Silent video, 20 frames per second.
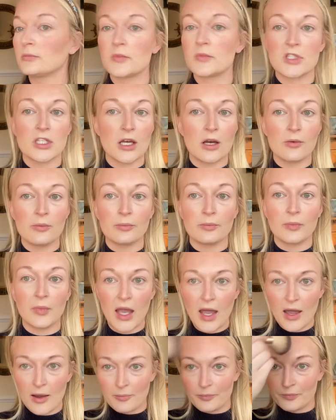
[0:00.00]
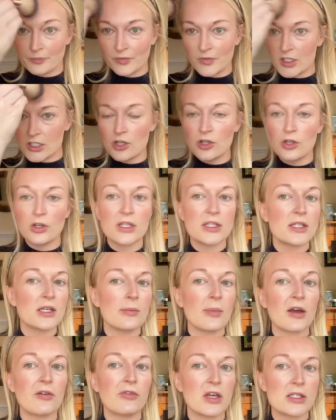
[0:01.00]
So yeah, so you can see
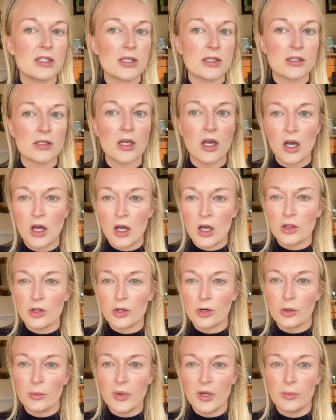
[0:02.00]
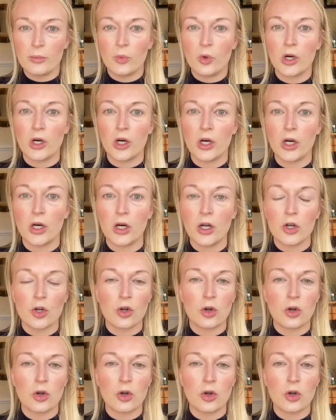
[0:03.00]
my face is a little bit more